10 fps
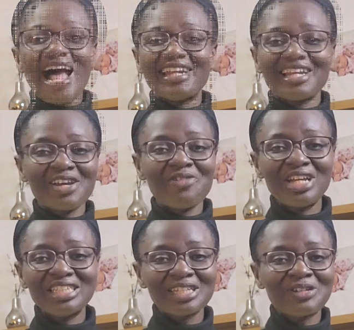Another
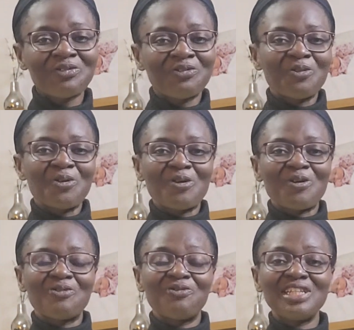reason
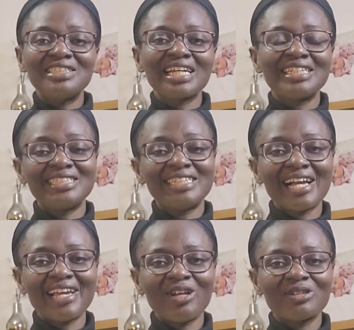for visa
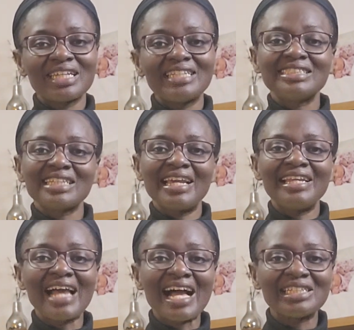denials is
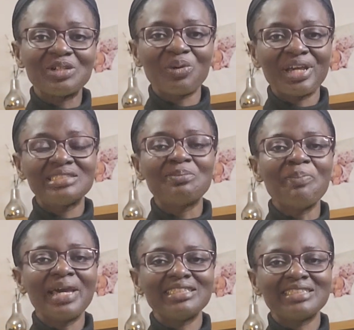inadequate
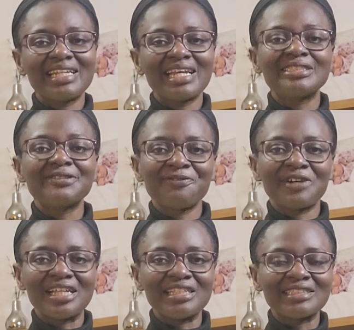maintenance
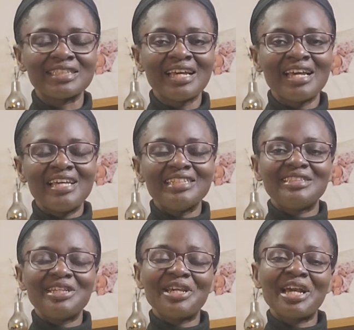funds.
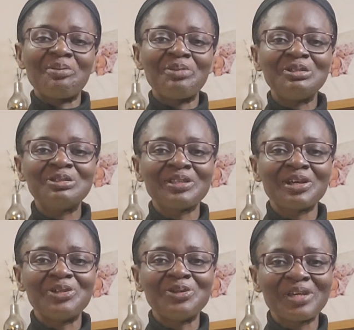See, coming to the
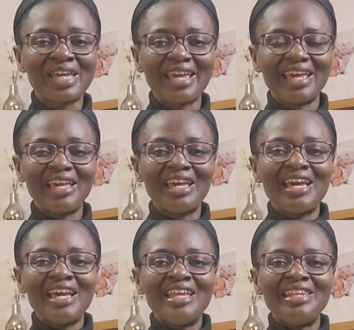UK,
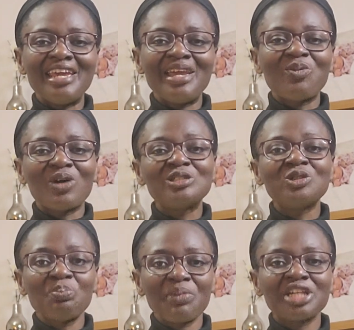they want to
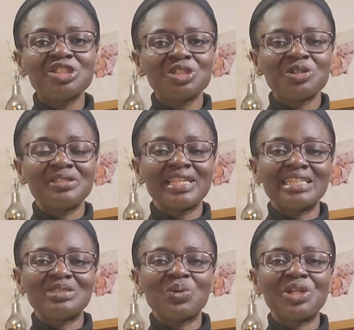make sure
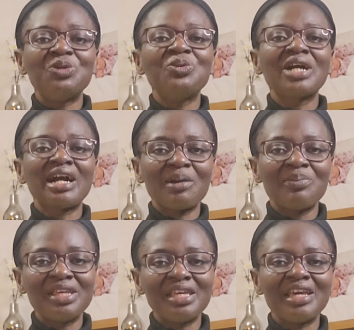that when you
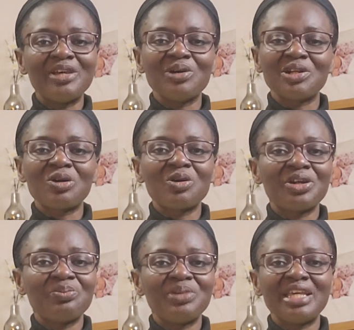come here, you are not going
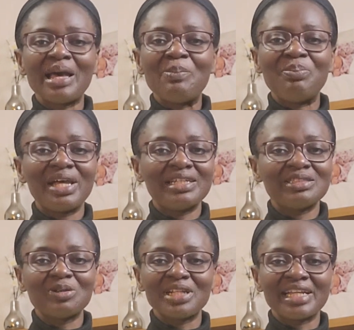to be a
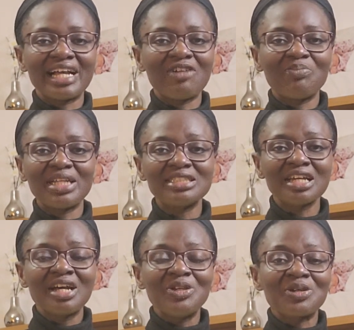burden on the government.
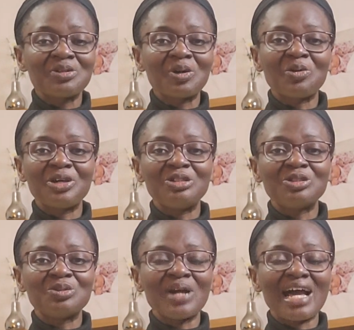You're not going
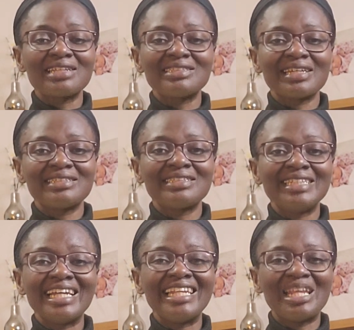to access
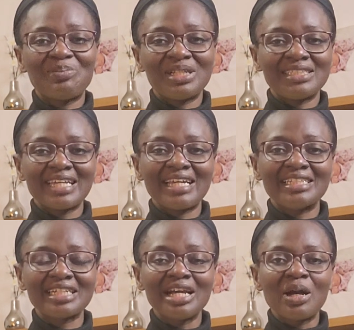their
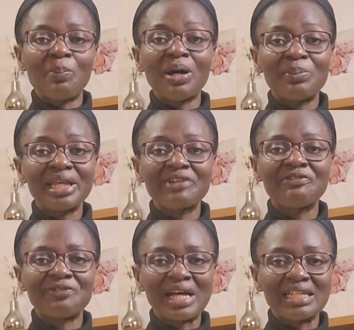limited public
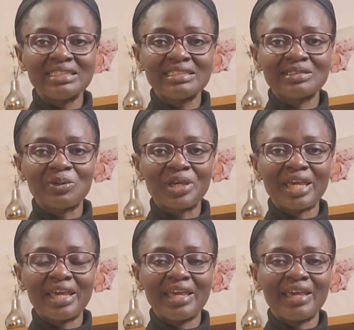funds,
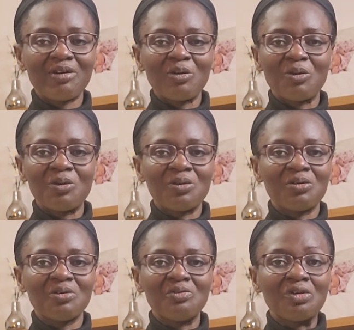okay,
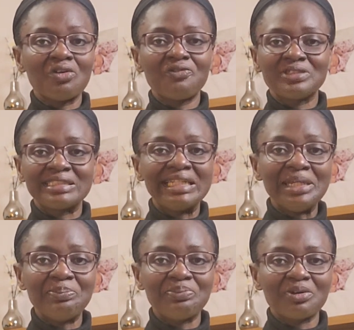or rough
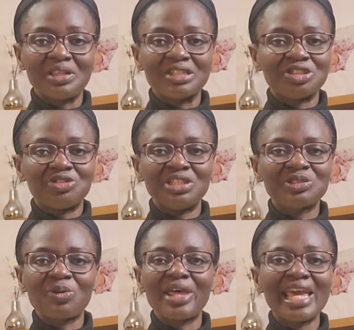sleep on the streets
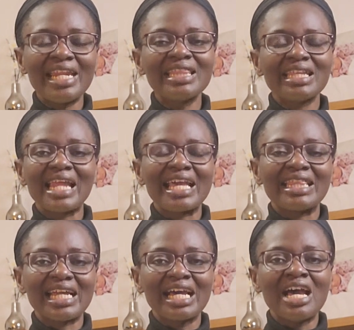or anything like
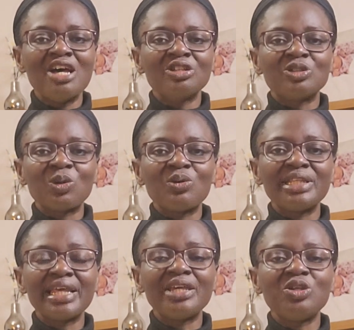that. So
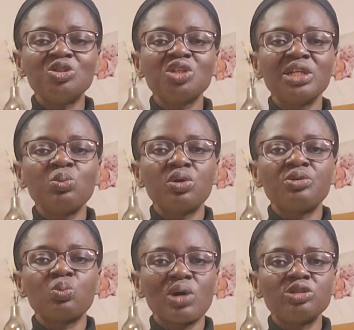they usually would
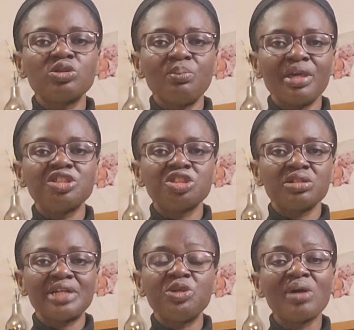want to make sure
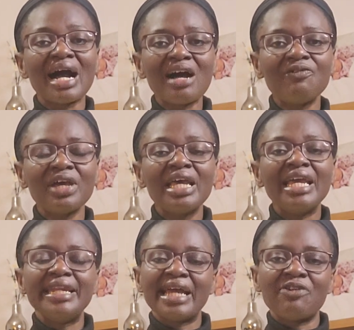that you have
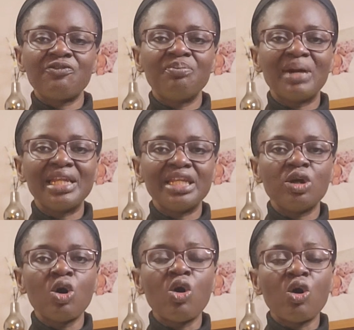enough
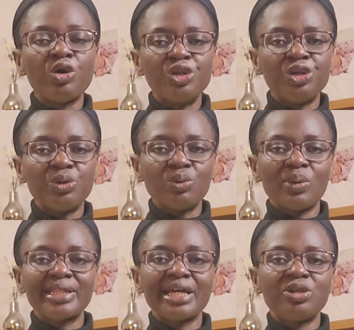money on you,
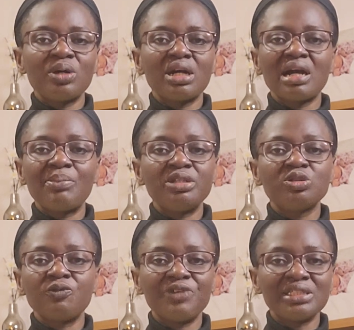whether you are coming
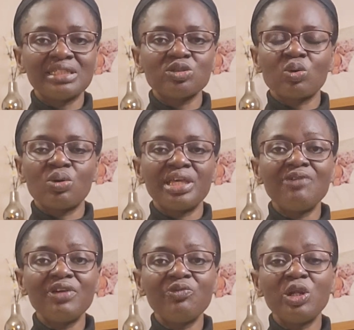to visit or
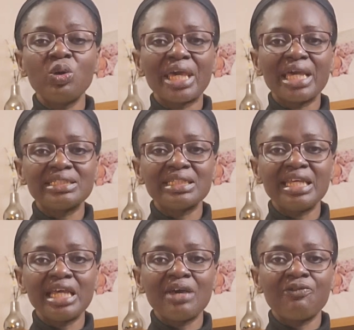even relocating
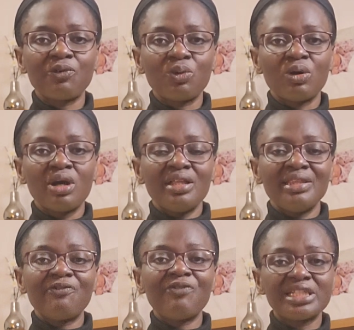here for
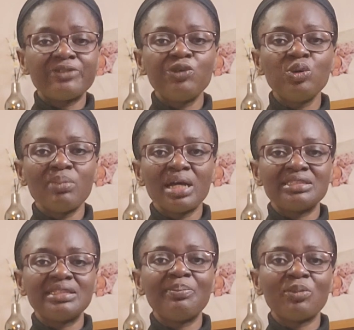the first few
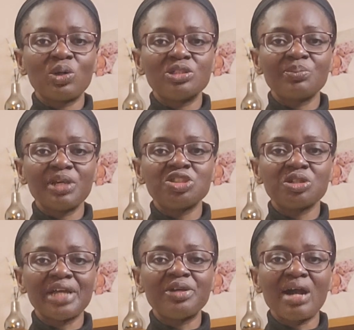months. They want to make sure
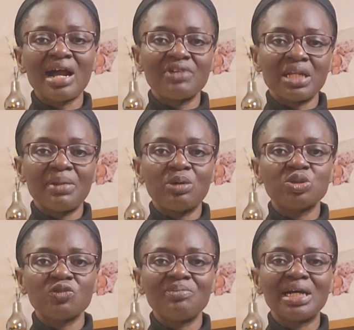that you have an
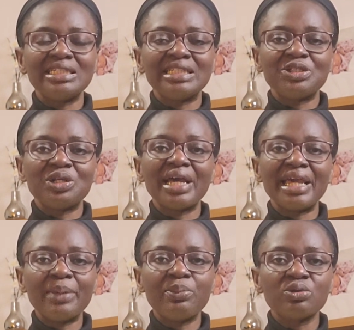amount of money that you are
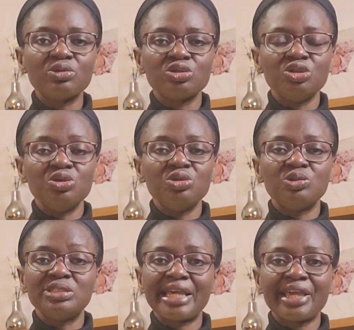able to use
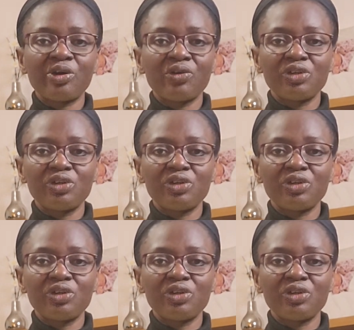to take care